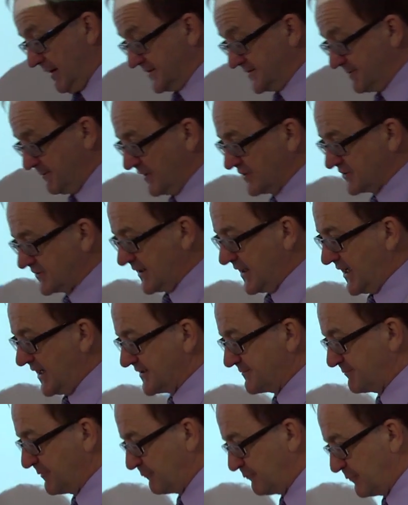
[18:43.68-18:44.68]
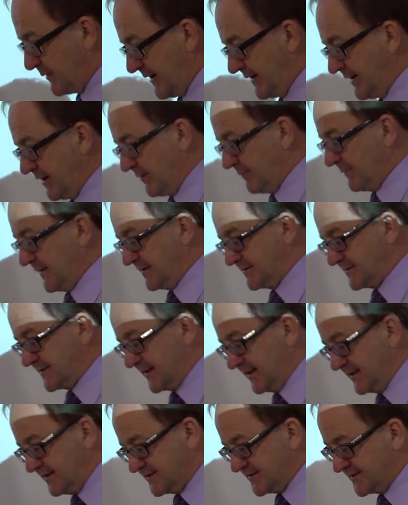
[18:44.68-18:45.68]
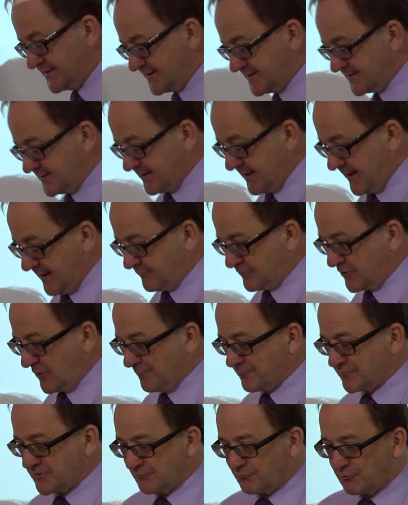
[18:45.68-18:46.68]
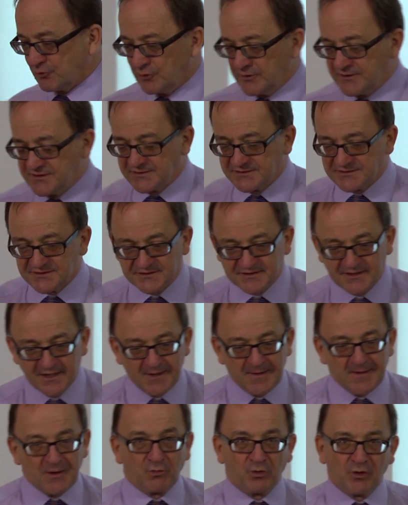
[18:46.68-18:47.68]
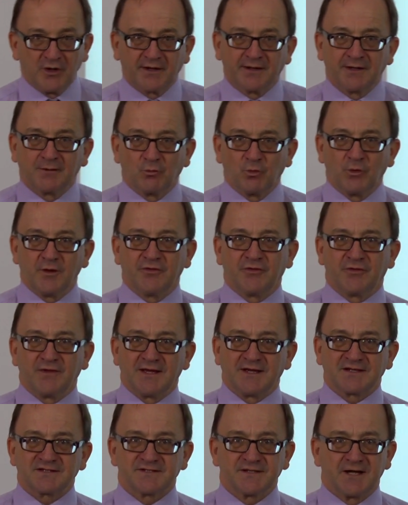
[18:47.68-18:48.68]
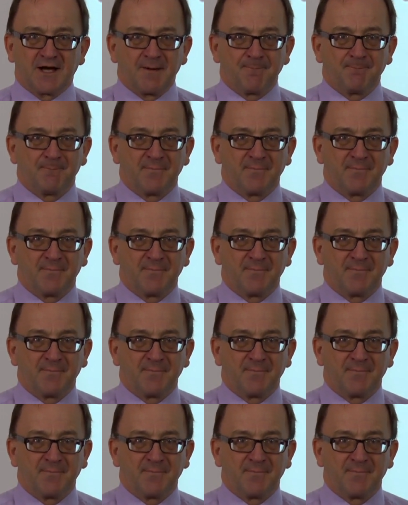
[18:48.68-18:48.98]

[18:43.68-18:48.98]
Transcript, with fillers: I suppose last but by no means least, uh, Thomson Reuters working with the X R